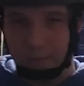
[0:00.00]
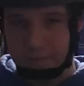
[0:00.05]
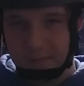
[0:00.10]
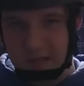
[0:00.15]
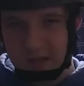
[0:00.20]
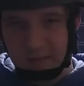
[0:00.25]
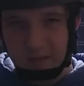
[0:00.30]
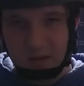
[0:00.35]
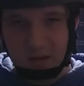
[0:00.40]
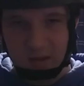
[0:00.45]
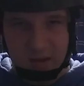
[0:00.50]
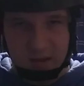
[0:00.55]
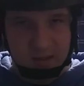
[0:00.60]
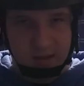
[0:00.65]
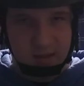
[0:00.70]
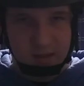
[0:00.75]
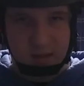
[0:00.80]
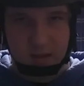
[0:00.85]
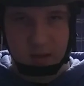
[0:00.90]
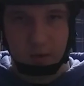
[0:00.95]
typically
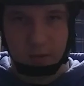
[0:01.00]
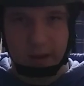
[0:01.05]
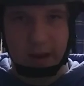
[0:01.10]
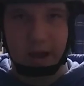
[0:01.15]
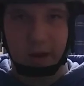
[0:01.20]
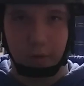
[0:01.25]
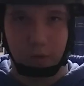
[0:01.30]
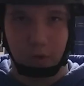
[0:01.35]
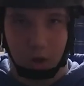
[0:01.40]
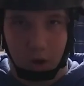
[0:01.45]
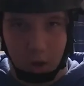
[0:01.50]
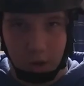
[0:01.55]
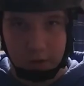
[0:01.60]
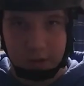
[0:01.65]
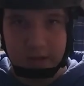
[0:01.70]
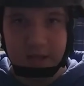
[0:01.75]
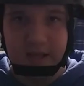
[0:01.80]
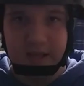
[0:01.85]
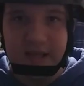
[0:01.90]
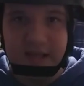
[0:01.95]
they're now
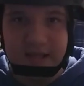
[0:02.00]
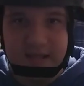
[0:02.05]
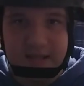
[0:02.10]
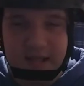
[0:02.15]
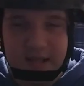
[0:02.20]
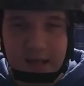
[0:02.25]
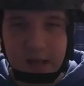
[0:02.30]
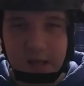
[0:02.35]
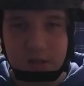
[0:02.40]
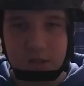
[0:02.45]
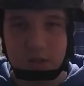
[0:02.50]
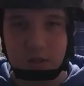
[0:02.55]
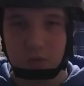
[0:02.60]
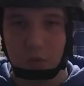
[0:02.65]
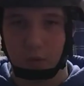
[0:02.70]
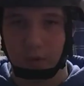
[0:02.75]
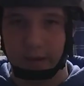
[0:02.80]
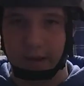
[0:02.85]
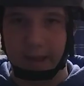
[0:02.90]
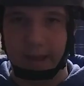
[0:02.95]
called A.C.H's,
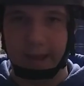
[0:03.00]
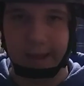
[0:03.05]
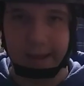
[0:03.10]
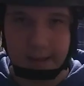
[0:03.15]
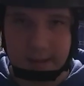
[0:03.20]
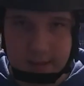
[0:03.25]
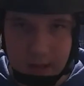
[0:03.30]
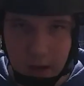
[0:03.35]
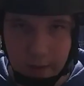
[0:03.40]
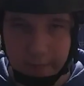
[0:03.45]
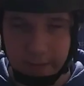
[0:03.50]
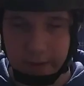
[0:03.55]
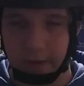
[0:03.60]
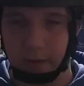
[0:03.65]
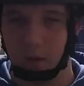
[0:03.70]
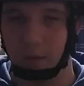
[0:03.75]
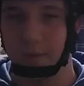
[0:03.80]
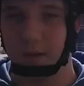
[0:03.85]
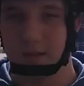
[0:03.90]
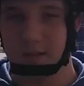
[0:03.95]
or enhanced combat
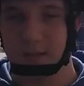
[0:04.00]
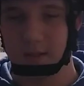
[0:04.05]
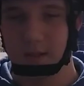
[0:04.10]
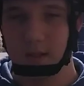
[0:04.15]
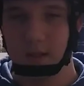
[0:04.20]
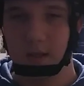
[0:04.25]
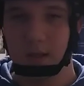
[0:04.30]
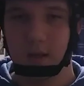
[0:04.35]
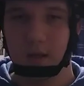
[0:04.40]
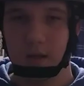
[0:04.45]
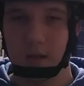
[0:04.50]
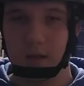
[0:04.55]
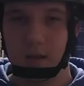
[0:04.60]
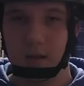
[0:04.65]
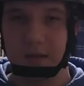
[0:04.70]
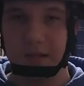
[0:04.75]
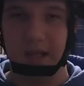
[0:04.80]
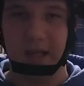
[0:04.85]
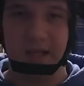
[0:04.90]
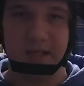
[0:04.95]
helmets.
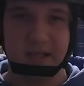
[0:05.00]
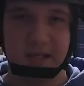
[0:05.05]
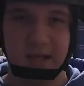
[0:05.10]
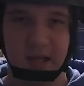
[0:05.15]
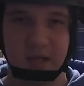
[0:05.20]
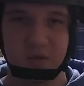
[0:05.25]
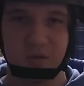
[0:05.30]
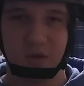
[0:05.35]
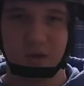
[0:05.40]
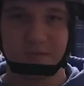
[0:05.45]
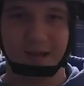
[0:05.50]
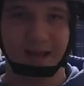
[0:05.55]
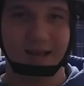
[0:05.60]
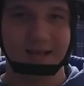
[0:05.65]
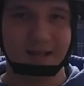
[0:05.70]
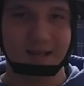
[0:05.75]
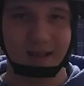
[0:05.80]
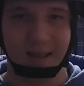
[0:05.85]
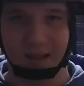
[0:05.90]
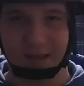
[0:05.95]
The A.C.H, trust me,
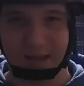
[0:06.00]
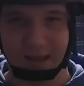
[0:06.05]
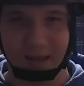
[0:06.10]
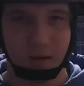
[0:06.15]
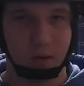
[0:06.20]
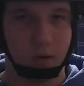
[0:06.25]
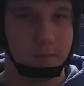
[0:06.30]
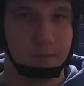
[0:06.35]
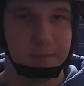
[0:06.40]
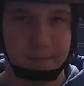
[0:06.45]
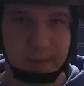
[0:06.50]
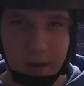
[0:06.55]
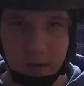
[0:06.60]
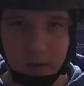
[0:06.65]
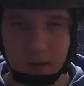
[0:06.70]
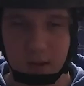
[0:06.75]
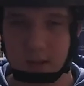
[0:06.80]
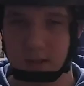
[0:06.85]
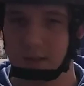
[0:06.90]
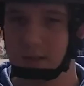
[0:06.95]
guys, I like that a little bit better
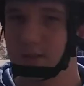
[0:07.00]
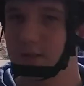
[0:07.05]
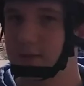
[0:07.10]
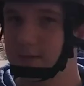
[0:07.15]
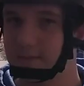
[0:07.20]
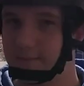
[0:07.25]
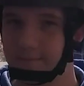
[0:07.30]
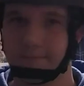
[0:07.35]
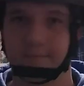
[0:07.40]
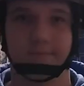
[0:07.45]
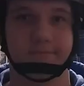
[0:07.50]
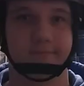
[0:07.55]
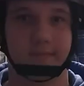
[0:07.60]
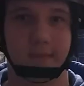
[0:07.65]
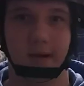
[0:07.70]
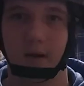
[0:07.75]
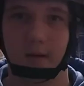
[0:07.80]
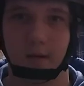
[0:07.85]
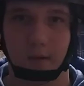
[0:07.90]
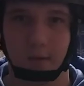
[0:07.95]
because,
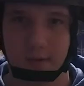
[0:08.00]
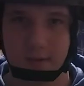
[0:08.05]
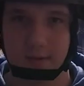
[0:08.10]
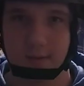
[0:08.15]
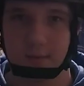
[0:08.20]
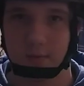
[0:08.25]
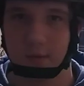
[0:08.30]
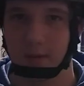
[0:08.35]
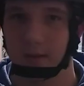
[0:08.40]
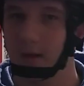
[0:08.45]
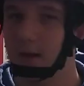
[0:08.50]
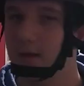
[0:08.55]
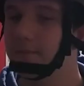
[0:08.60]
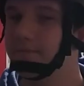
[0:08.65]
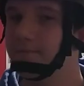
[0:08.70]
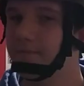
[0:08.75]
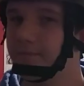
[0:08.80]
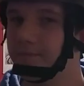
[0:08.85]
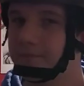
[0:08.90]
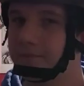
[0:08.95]
I don't know, I just really did.
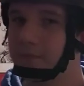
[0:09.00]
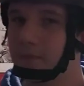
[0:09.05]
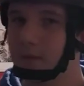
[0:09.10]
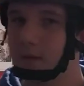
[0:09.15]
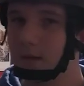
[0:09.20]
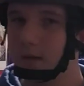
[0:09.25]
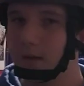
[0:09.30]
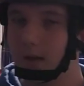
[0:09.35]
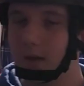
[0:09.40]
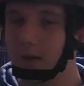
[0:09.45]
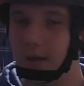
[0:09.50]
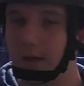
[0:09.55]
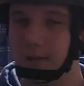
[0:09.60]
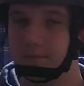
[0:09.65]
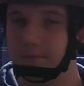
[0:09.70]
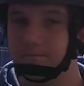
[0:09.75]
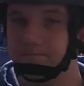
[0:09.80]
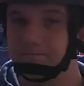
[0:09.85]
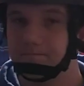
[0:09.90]
Now,